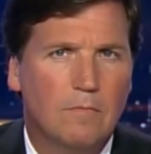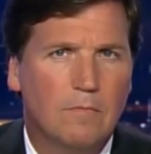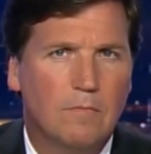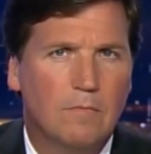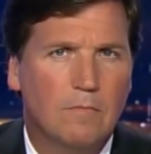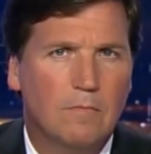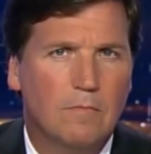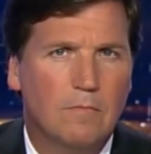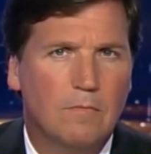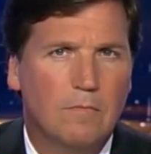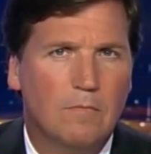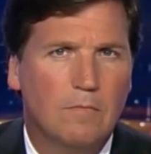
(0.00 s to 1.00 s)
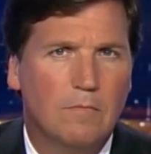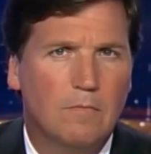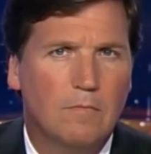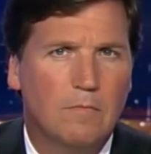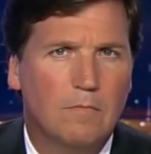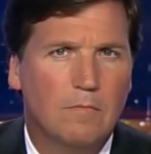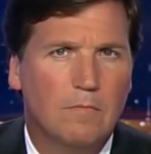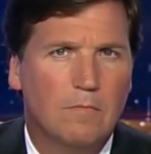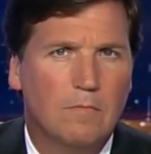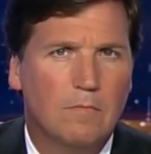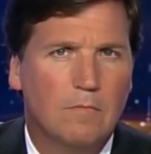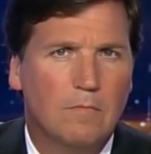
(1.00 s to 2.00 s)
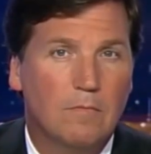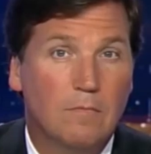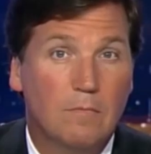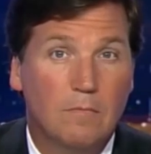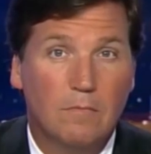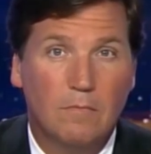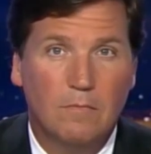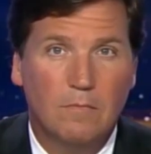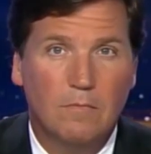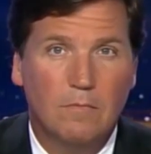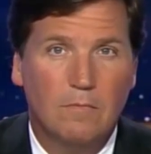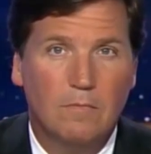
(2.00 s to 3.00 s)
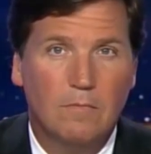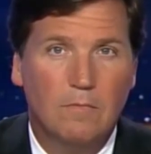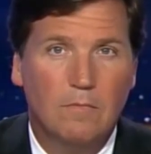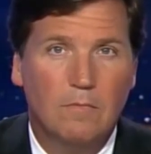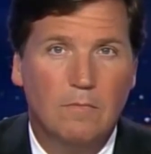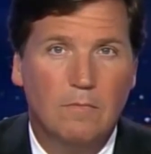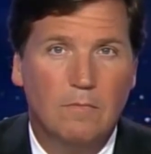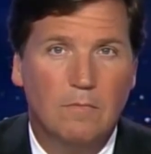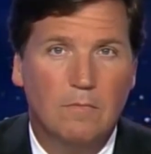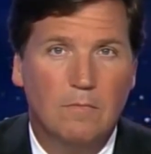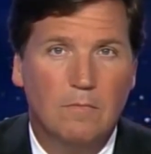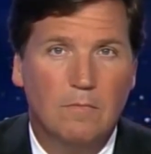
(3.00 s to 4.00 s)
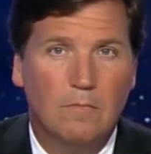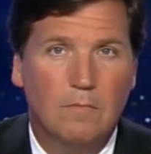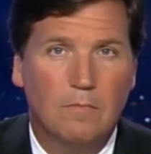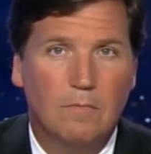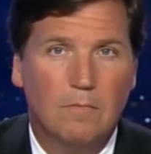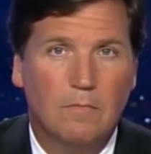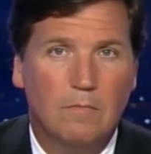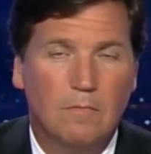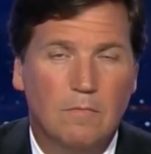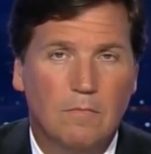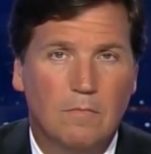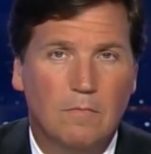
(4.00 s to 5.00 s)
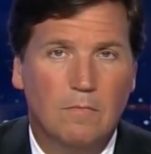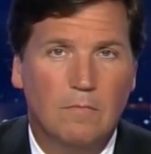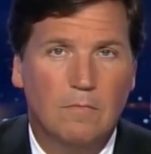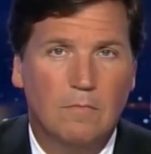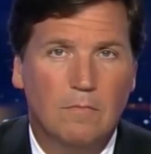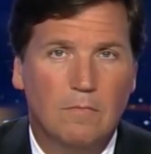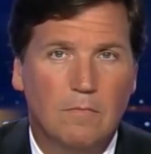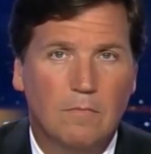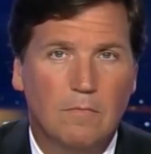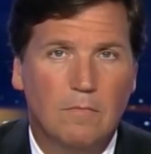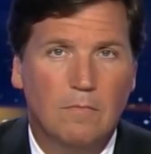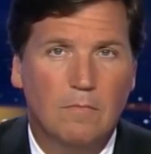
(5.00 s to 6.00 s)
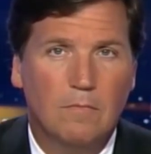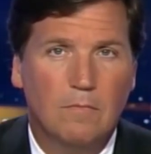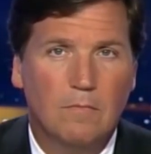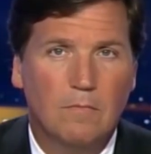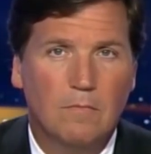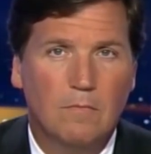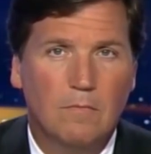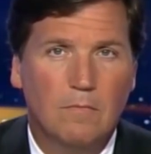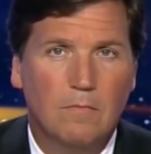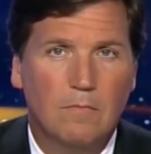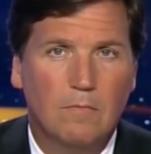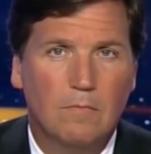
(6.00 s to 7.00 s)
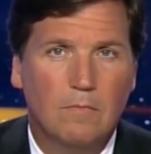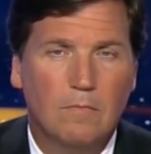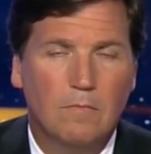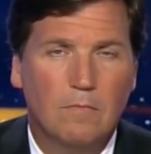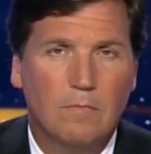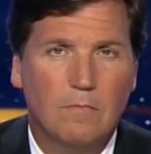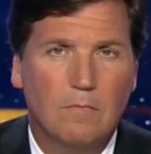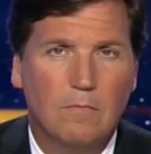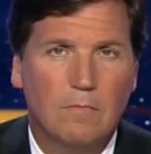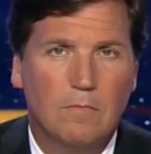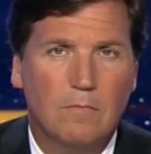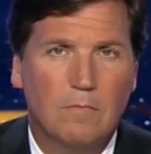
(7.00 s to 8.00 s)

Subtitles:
(silent)